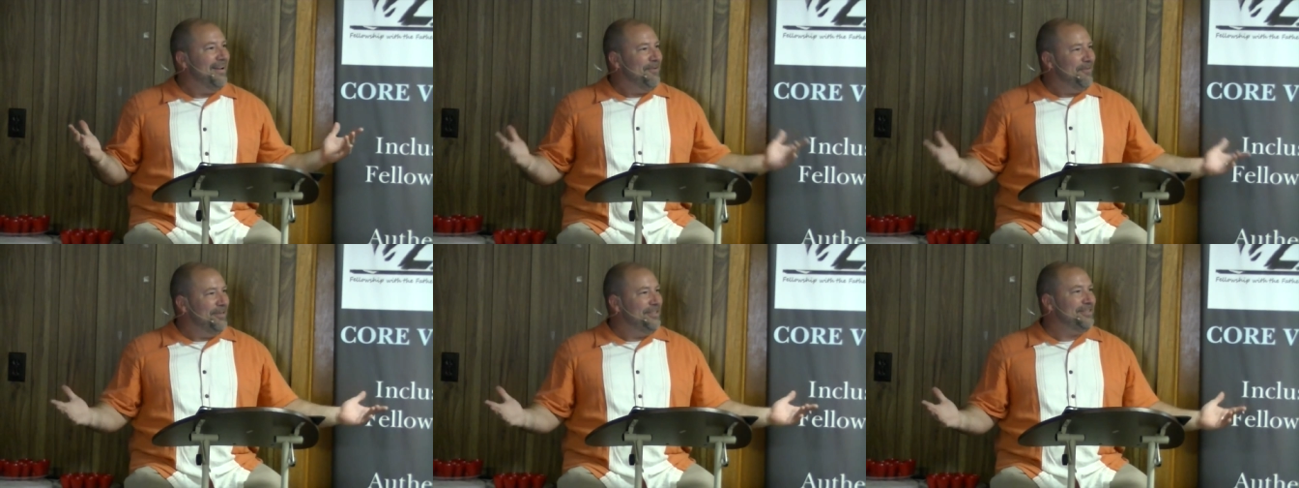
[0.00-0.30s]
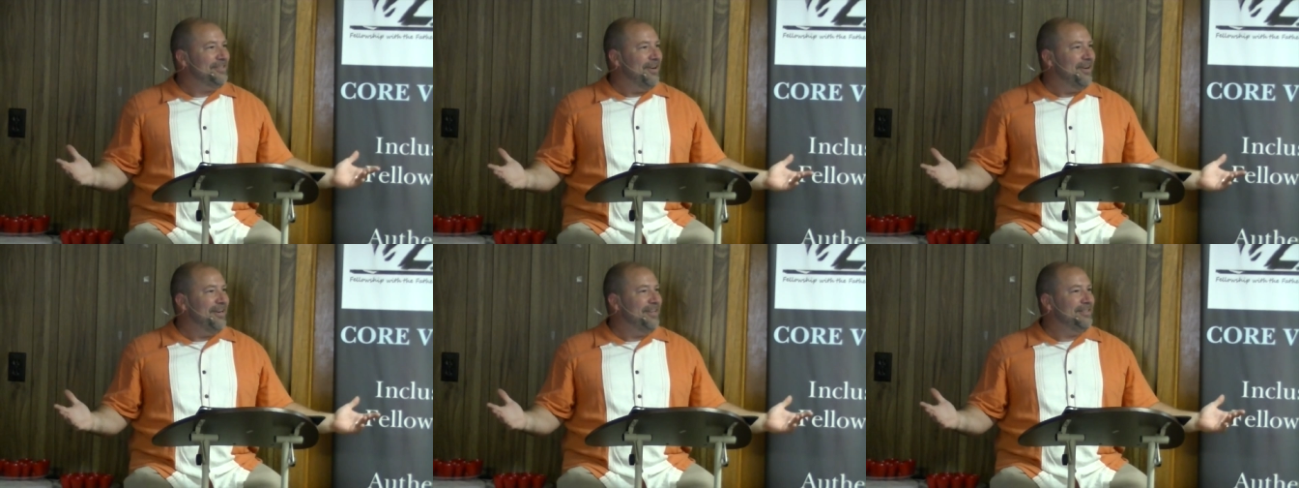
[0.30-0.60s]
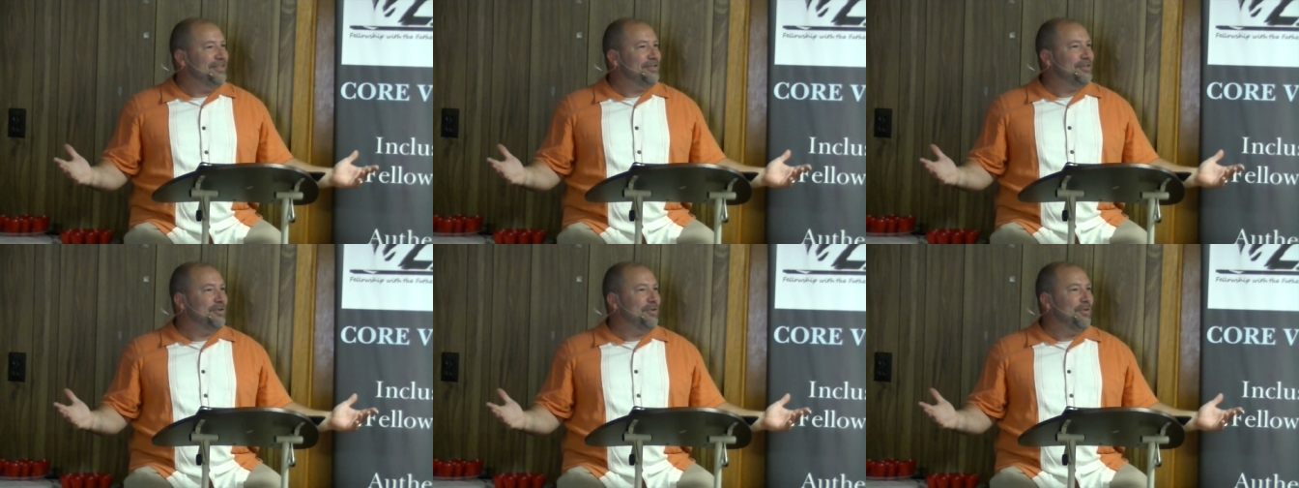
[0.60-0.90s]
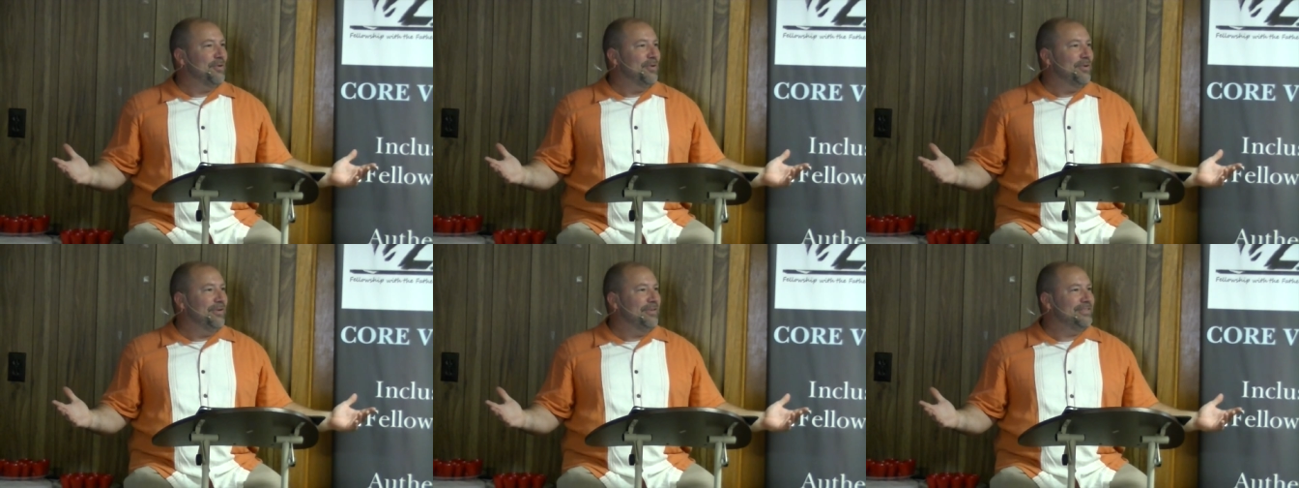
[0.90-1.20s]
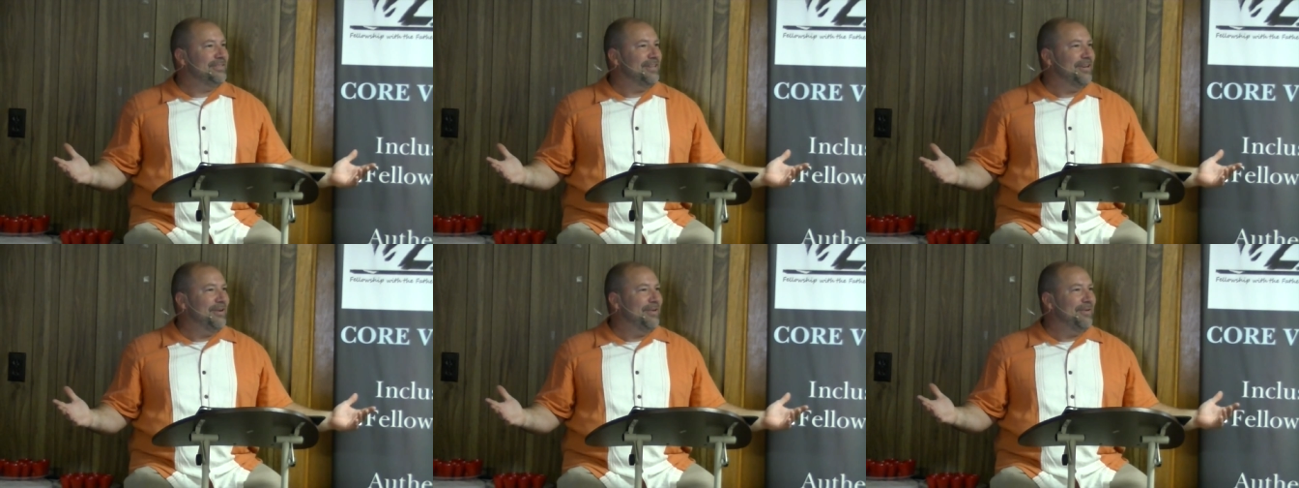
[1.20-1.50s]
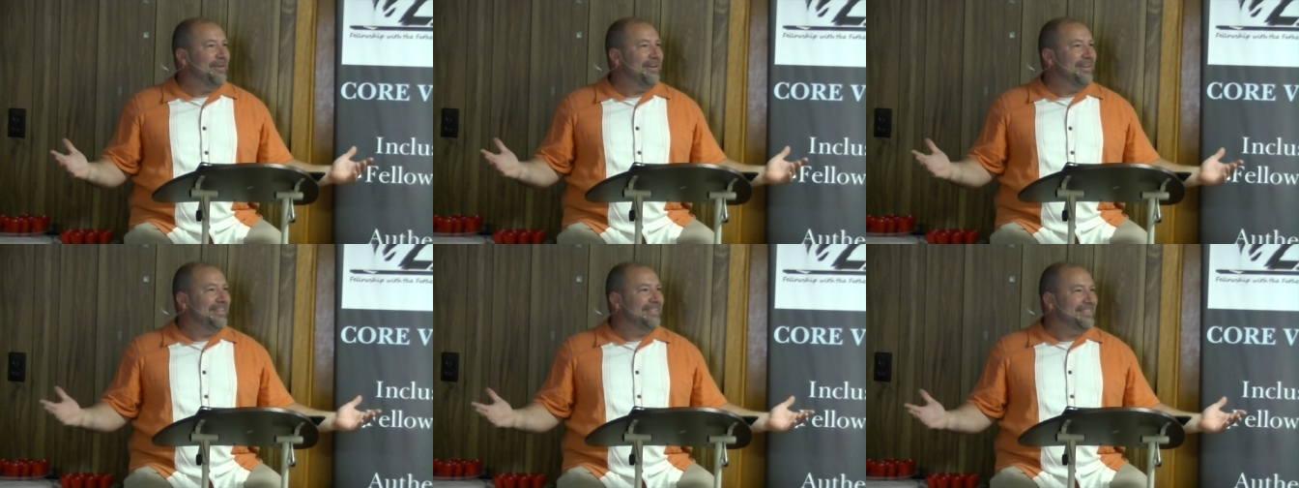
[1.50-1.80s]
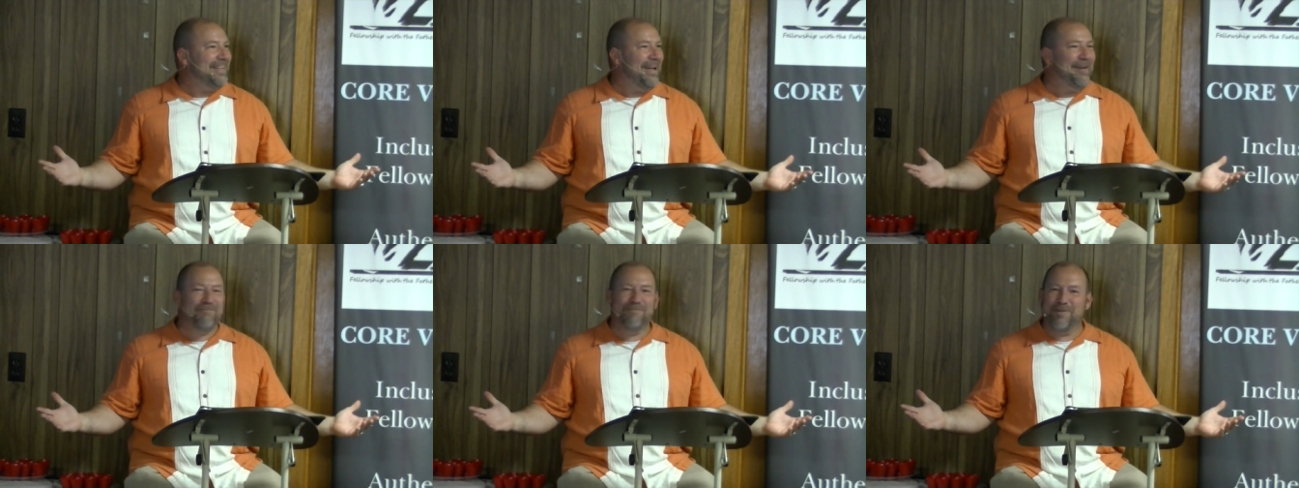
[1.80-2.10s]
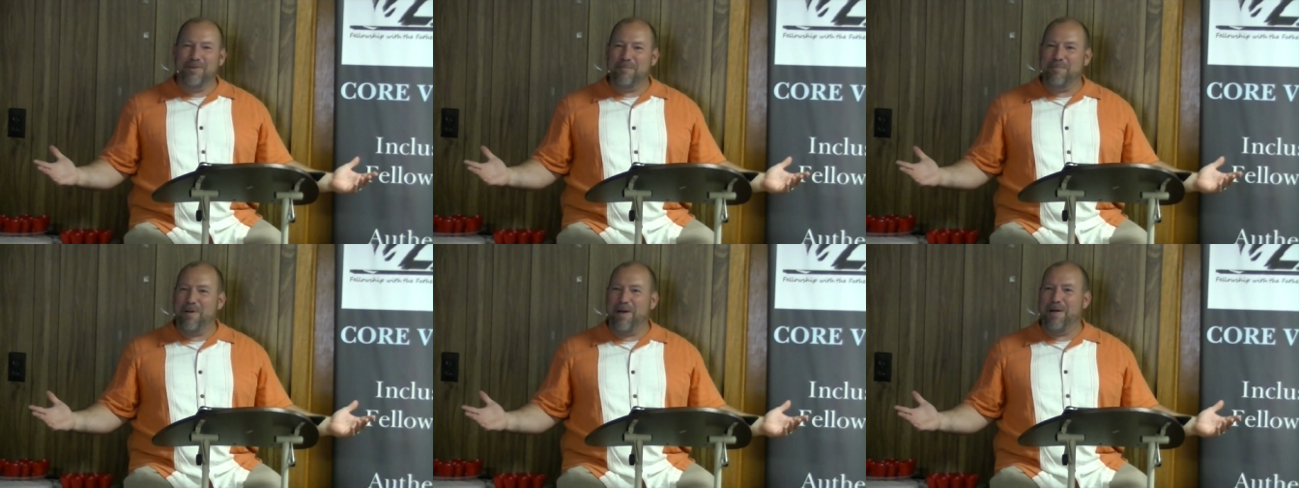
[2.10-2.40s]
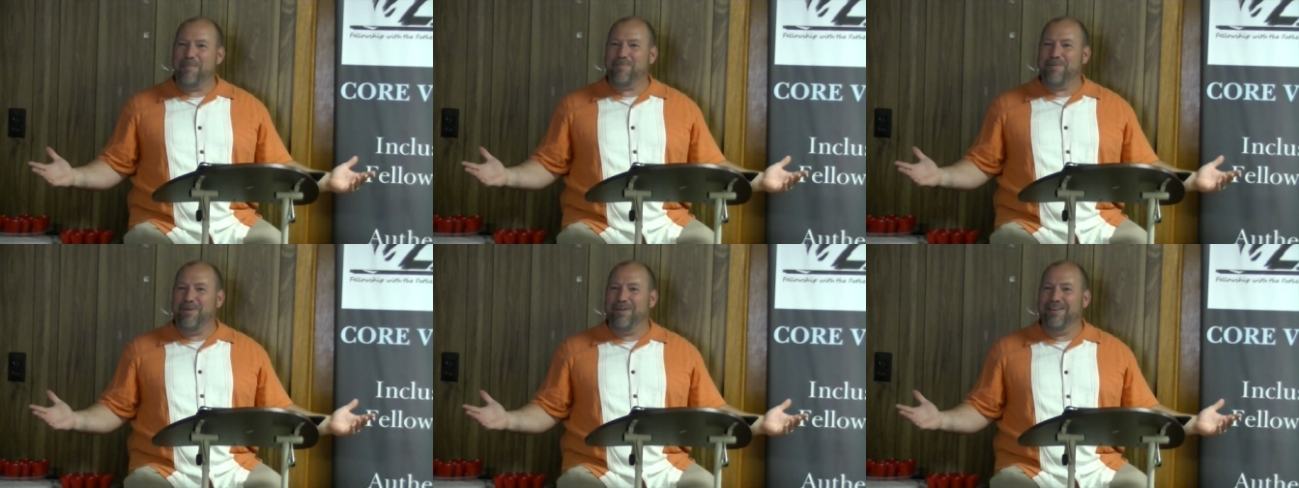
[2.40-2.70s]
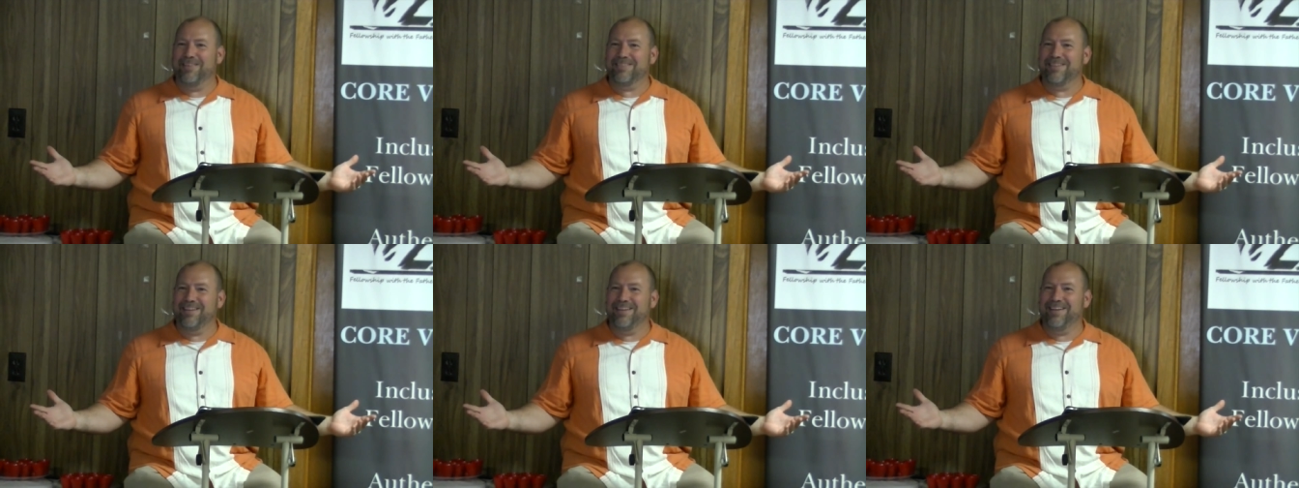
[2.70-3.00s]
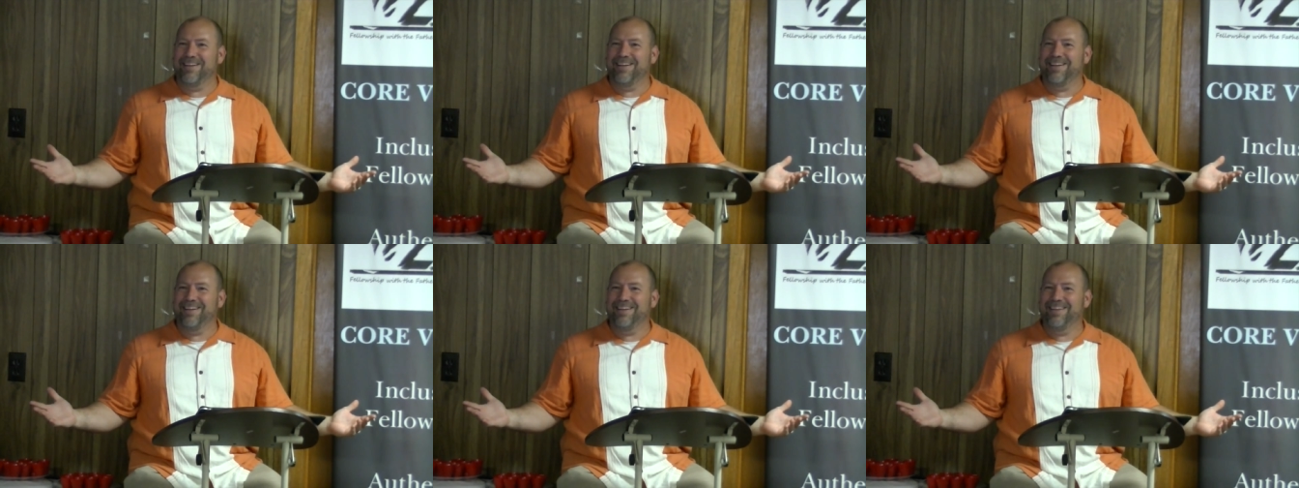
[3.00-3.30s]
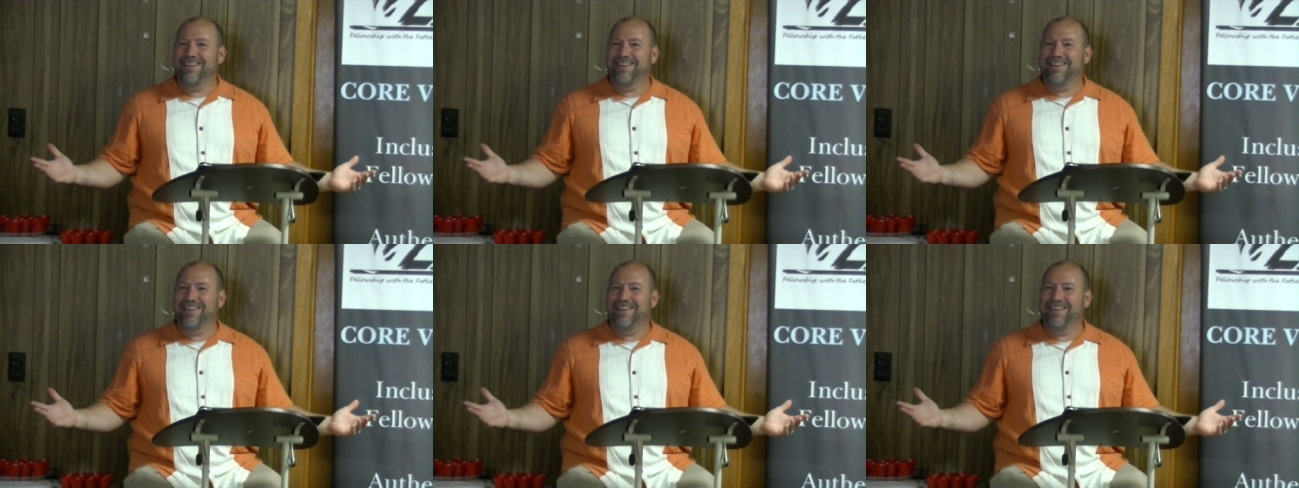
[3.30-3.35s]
we started school, so it's time for a pop quiz, isn't it?